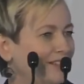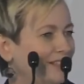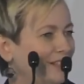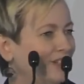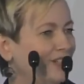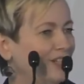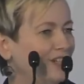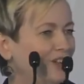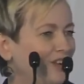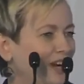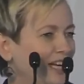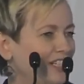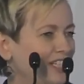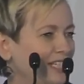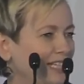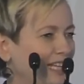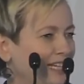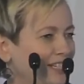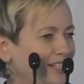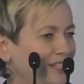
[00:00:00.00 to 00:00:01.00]
So,
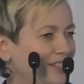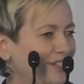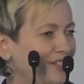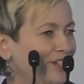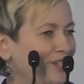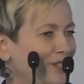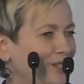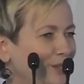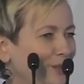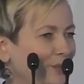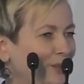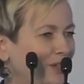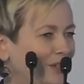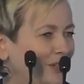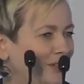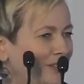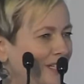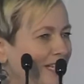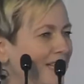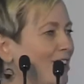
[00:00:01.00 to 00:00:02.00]
congratulations to you
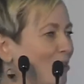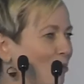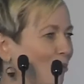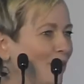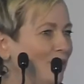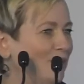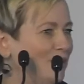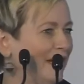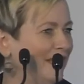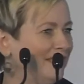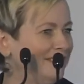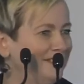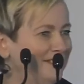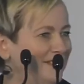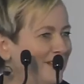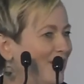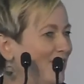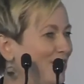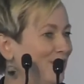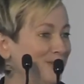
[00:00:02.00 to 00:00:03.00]
all. Well done,
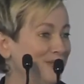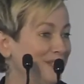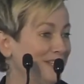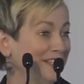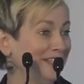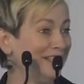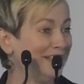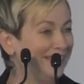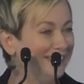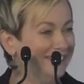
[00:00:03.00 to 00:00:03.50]
you did it.